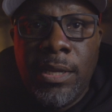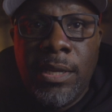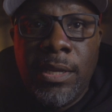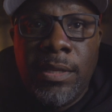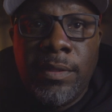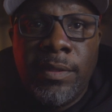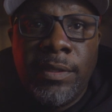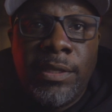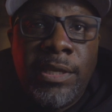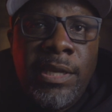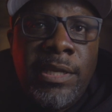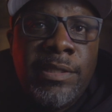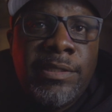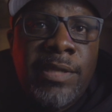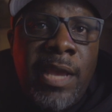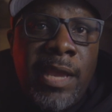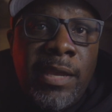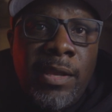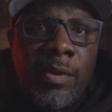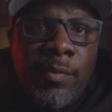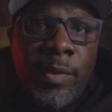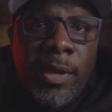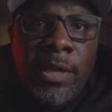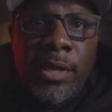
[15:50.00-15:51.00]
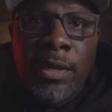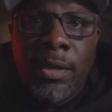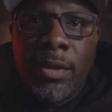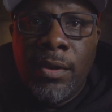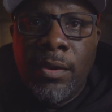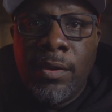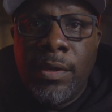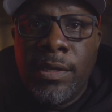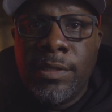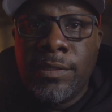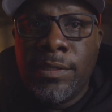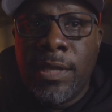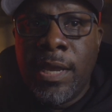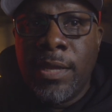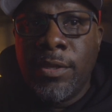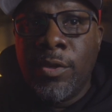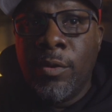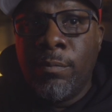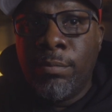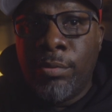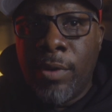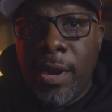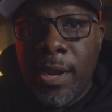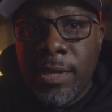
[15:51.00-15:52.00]
The key takeaway here is that
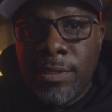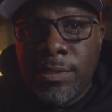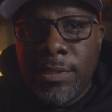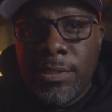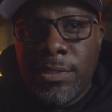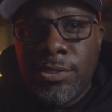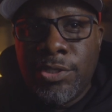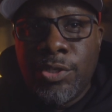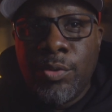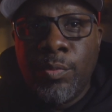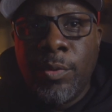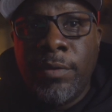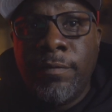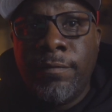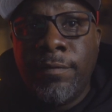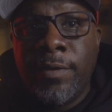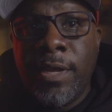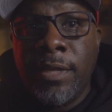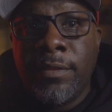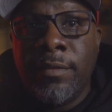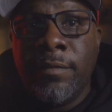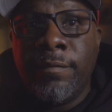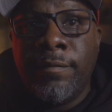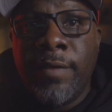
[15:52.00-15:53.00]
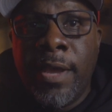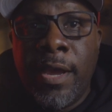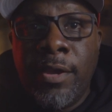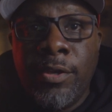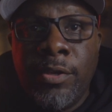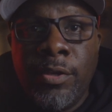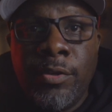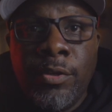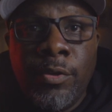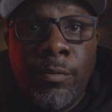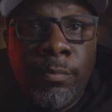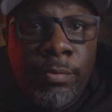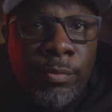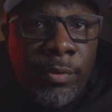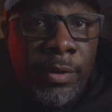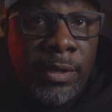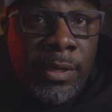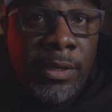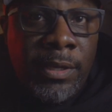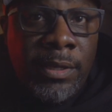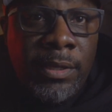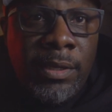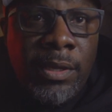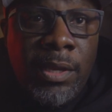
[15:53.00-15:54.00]
your pricing should reflect the value you
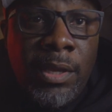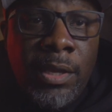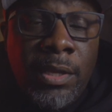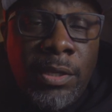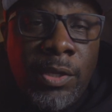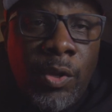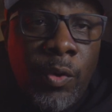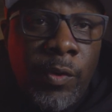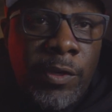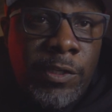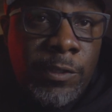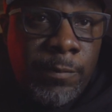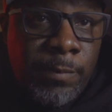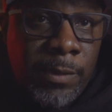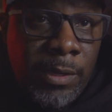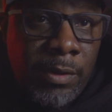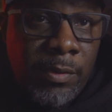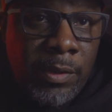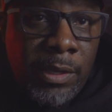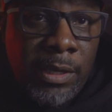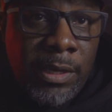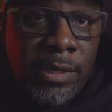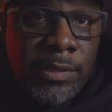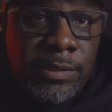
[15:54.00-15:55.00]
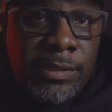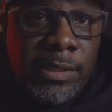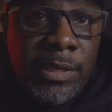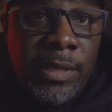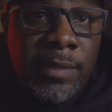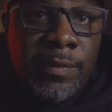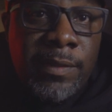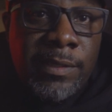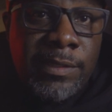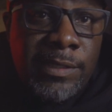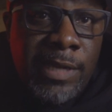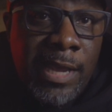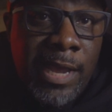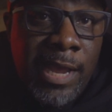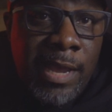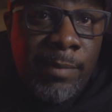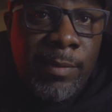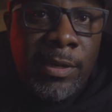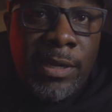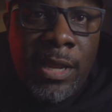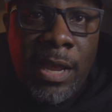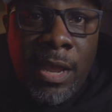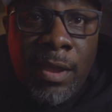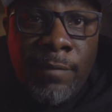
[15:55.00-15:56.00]
bring, your experience, and the time
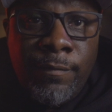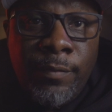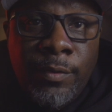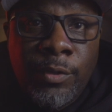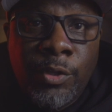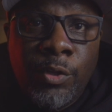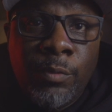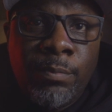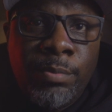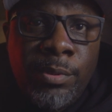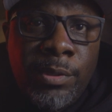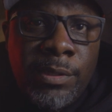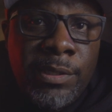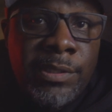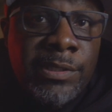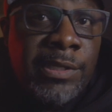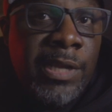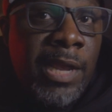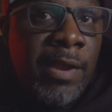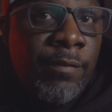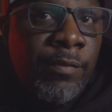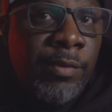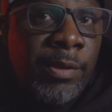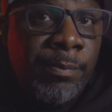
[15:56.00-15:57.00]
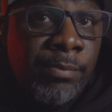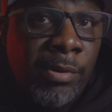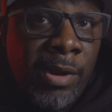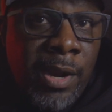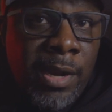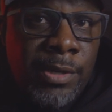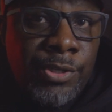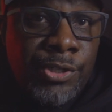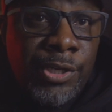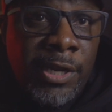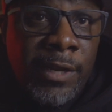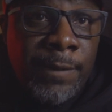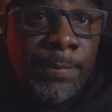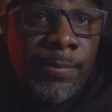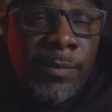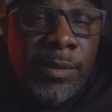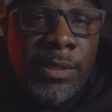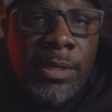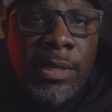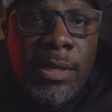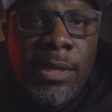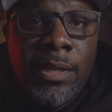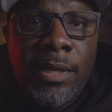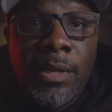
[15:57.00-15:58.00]
and effort you put into every project.
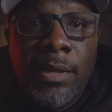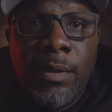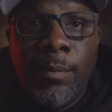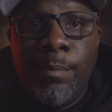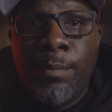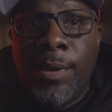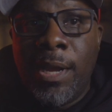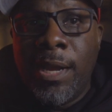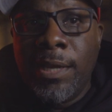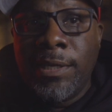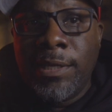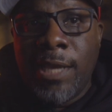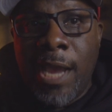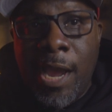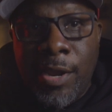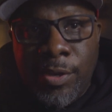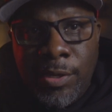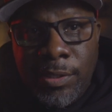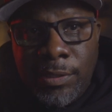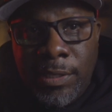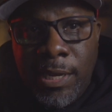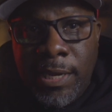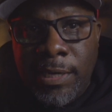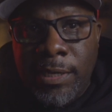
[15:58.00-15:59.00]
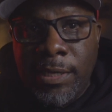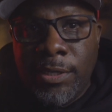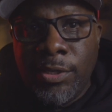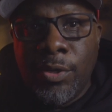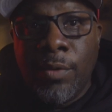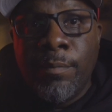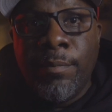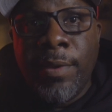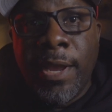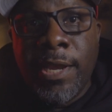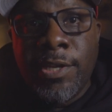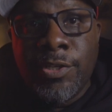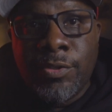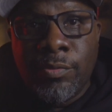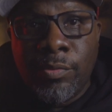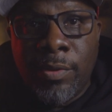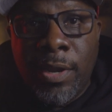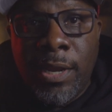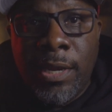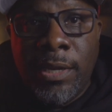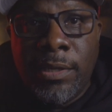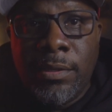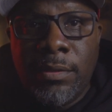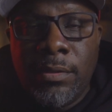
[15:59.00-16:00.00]
By calculating your base
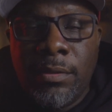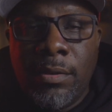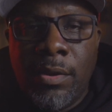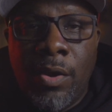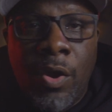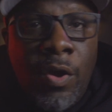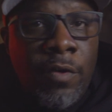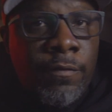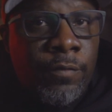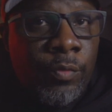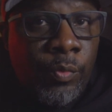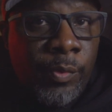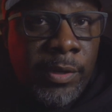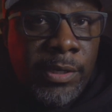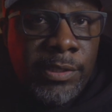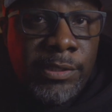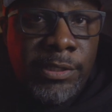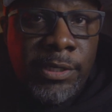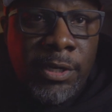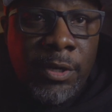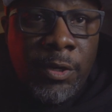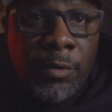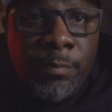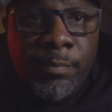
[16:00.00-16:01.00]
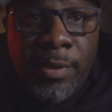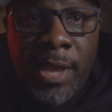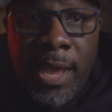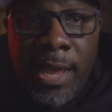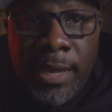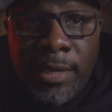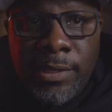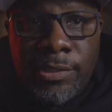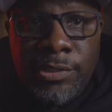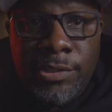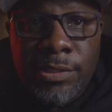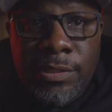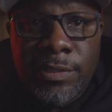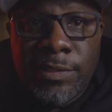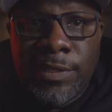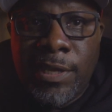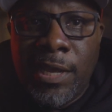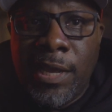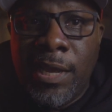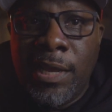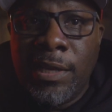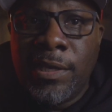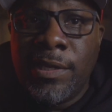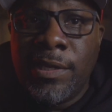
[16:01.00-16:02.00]
rate, offering tiered packages, and